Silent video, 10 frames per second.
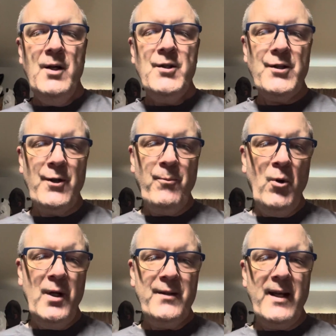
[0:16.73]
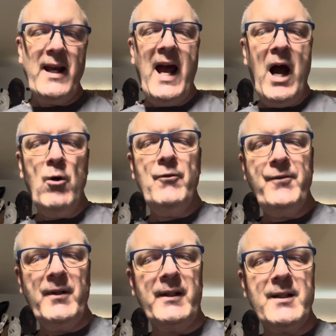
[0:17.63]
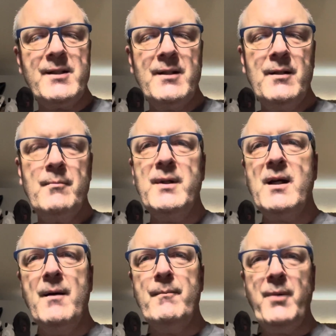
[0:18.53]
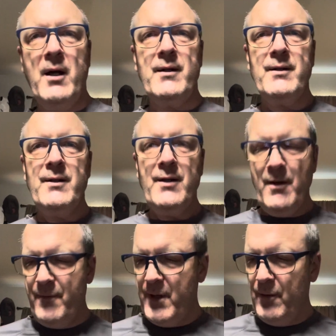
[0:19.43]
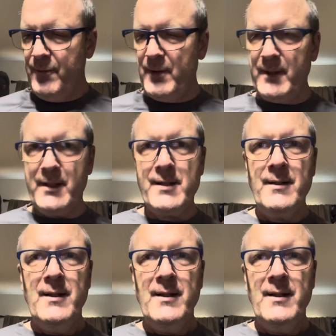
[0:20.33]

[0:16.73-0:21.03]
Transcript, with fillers: to the point that our feelings become part of their feelings.